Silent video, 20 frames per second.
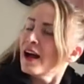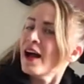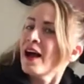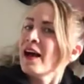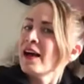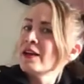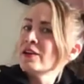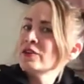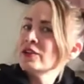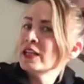
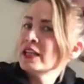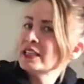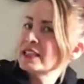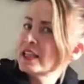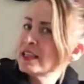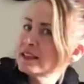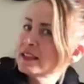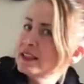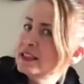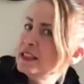I don't like
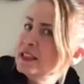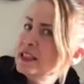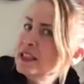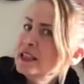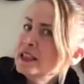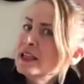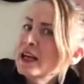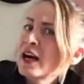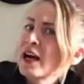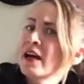
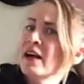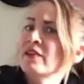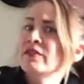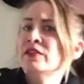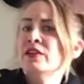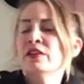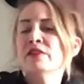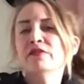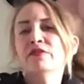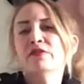dusting. I have
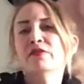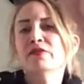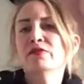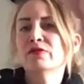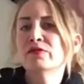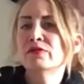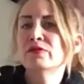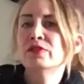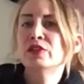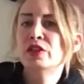enough,
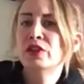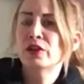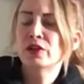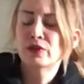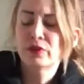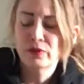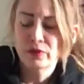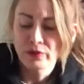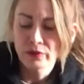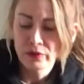you
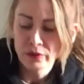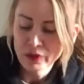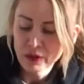know,